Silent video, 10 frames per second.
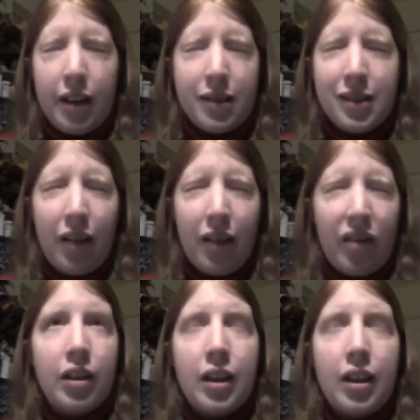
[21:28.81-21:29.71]
It's not
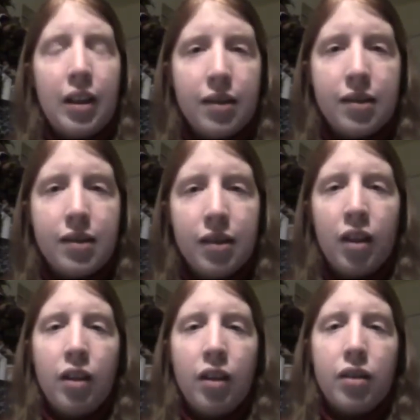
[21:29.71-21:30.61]
fair to kids
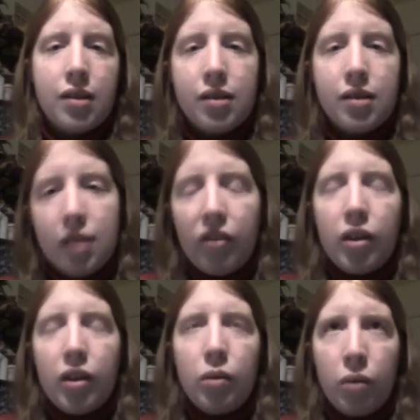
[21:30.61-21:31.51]
to
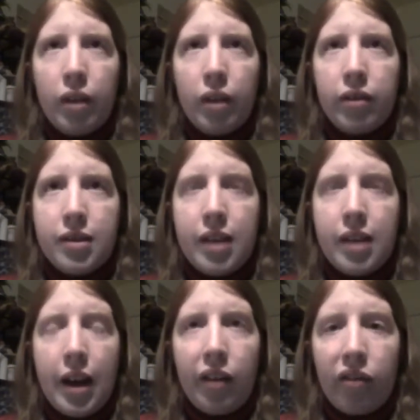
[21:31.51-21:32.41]
suffer with
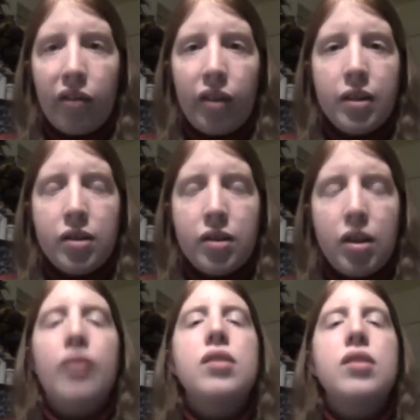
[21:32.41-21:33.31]
CF because you
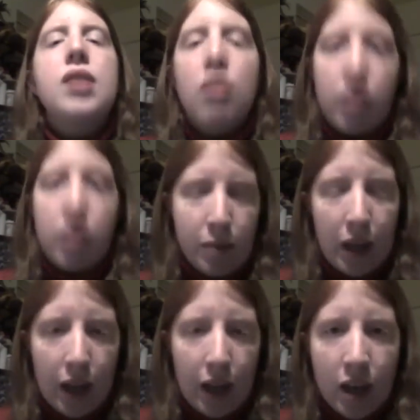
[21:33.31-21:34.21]
have to take all this
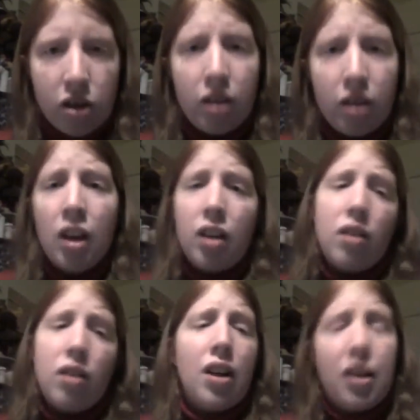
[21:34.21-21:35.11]
medication.
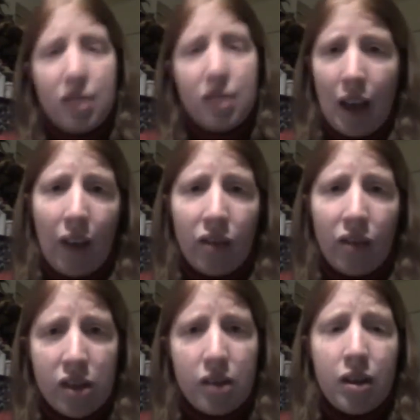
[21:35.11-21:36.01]
You constantly have to
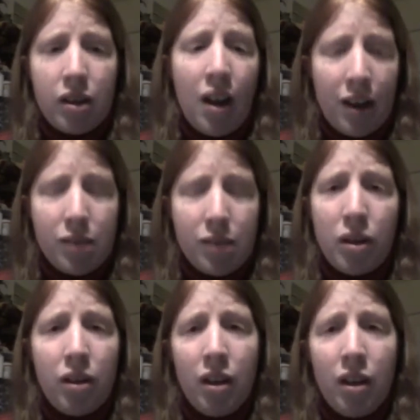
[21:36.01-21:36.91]
visit the
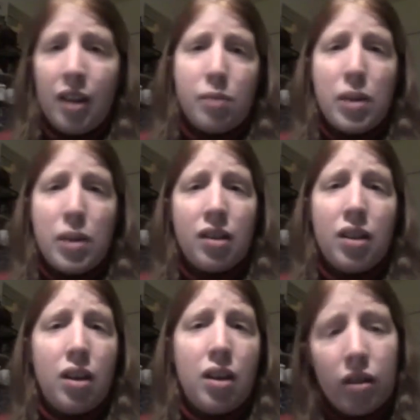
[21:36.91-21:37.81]
hospital. It's
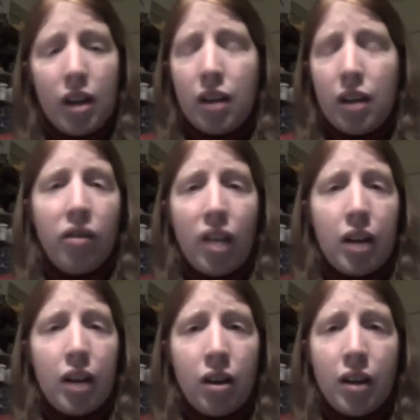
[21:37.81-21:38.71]
basically like you've
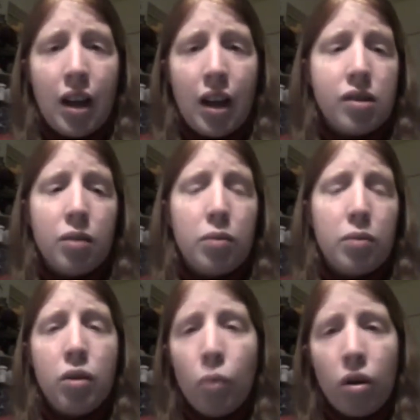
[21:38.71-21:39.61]
got lung cancer,
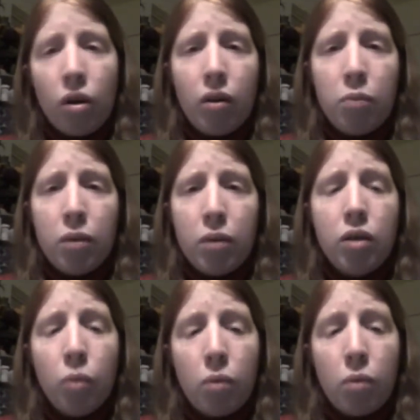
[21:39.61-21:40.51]
but you
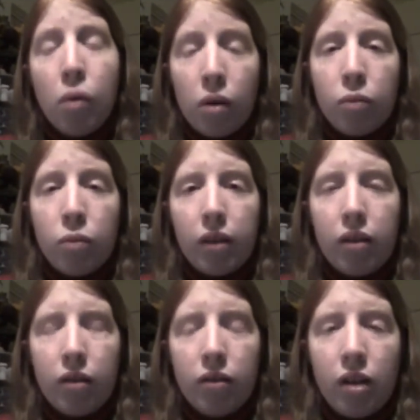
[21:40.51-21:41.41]
were born with
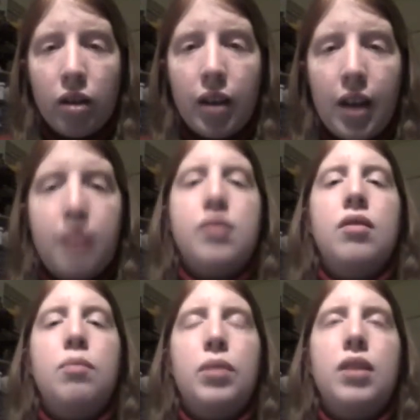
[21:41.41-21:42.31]
lung
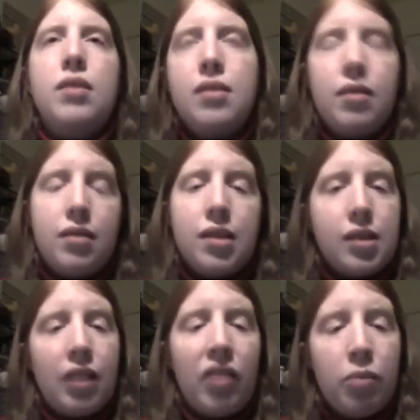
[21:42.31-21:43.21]
cancer, but it's
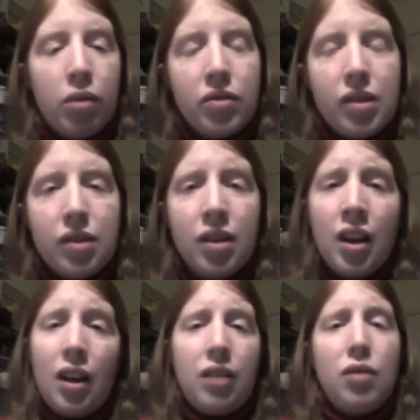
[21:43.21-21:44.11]
cystic fibrosis,
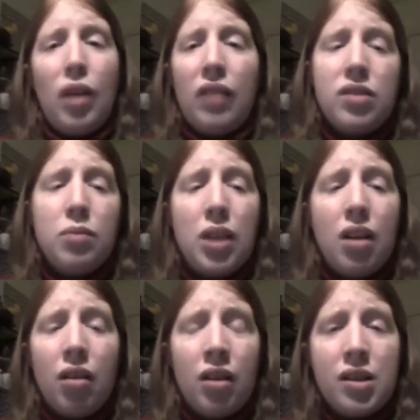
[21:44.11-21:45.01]
and you have to
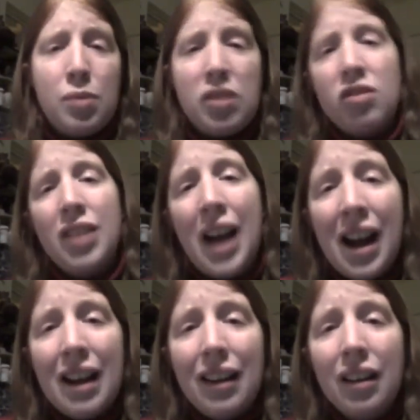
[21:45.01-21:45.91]
be on a special
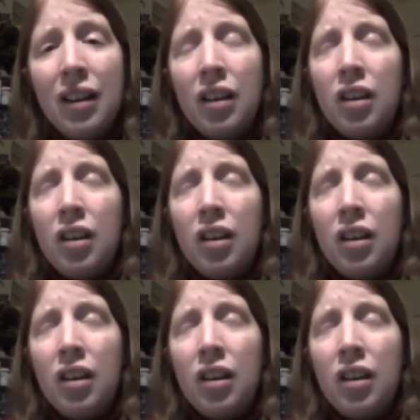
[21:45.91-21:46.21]
diet.